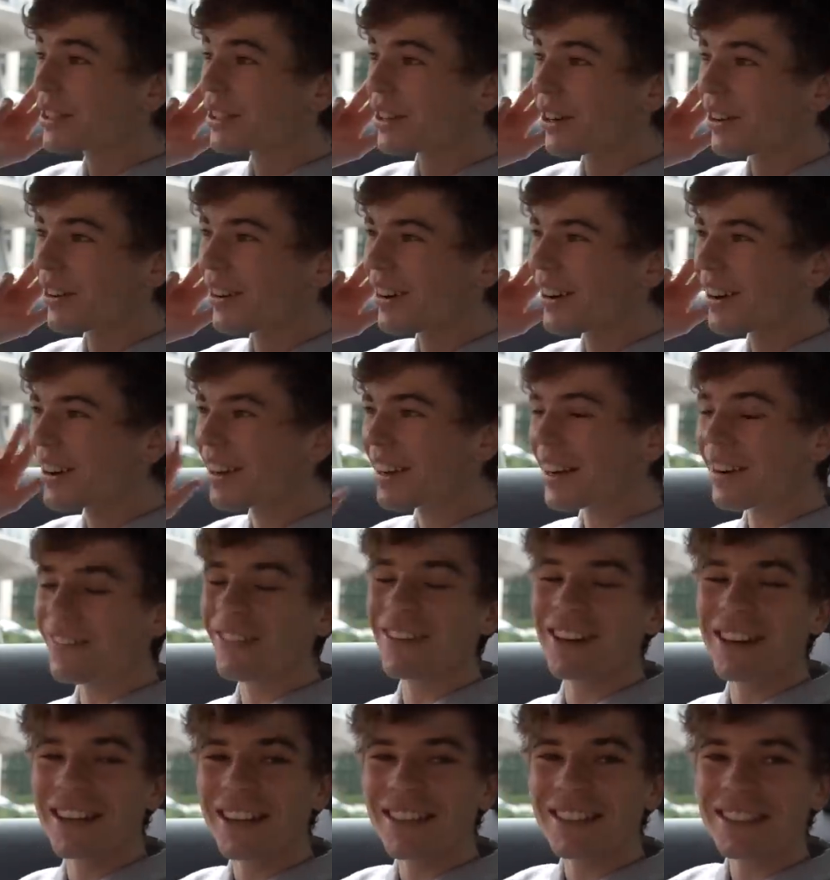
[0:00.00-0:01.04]
So yeah,
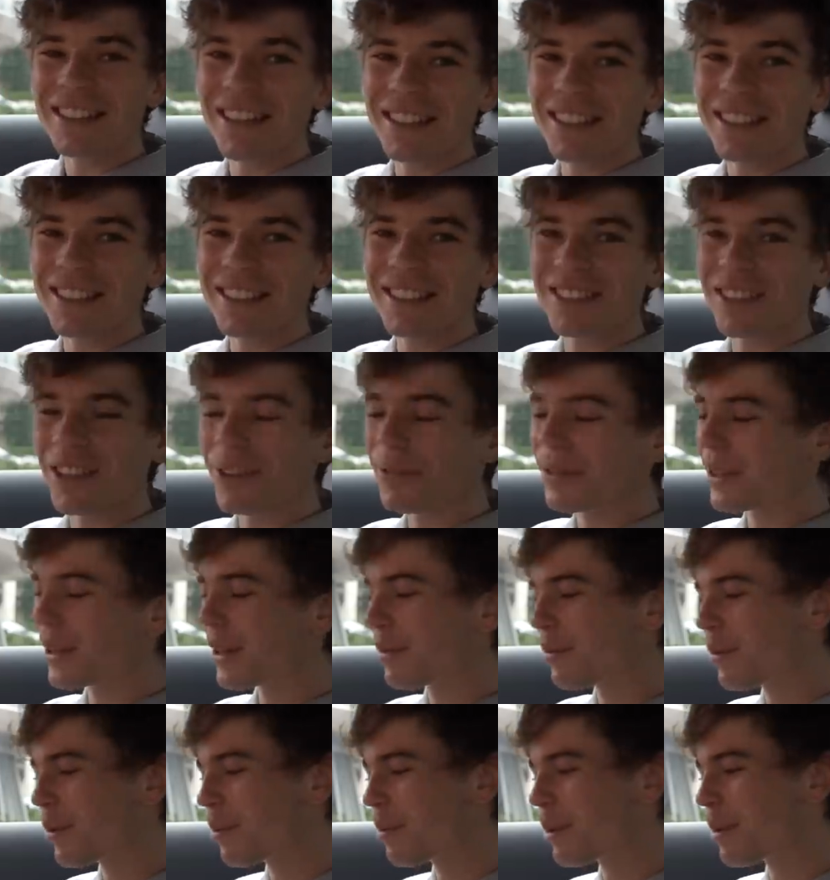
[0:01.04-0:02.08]
really exciting stuff. And
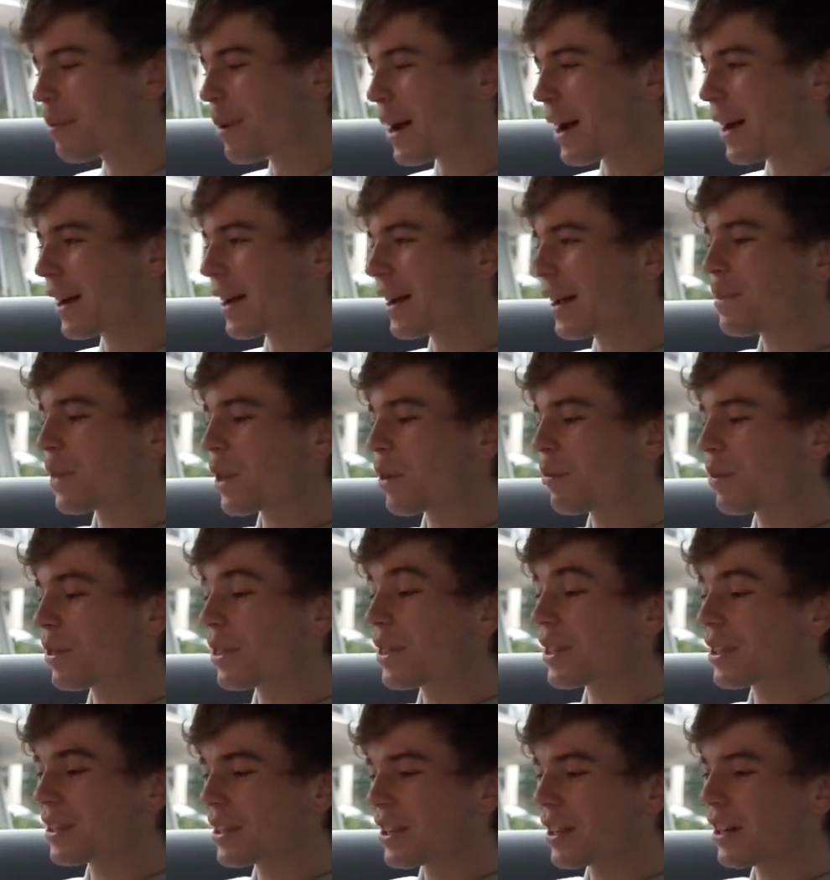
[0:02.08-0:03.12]
then we'll be back with
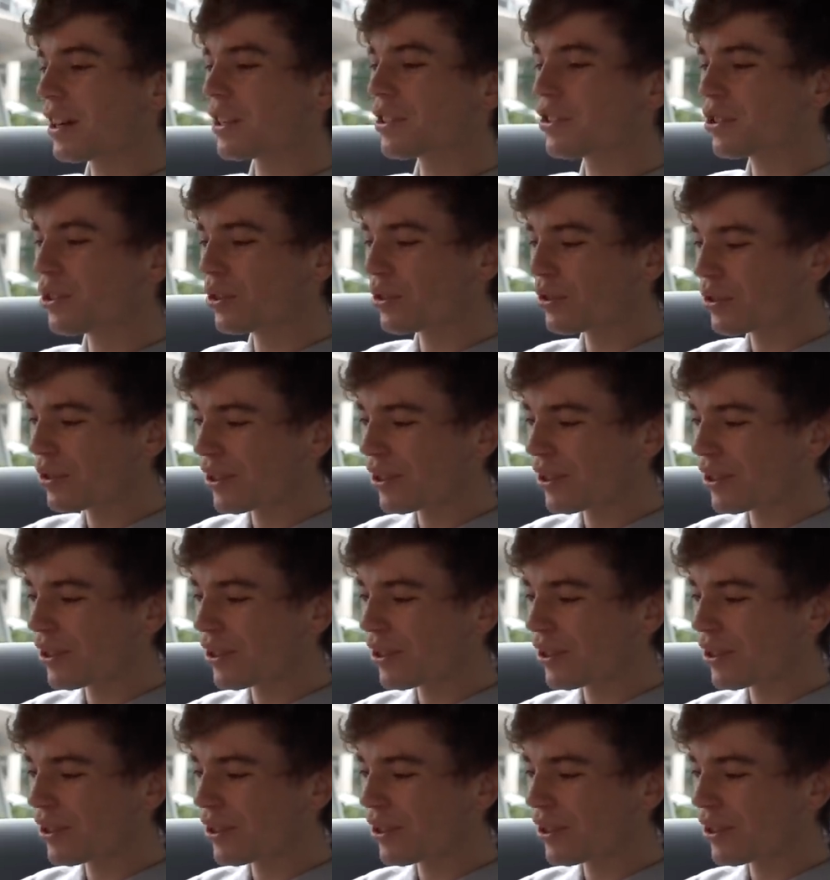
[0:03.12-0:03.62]
this car soon.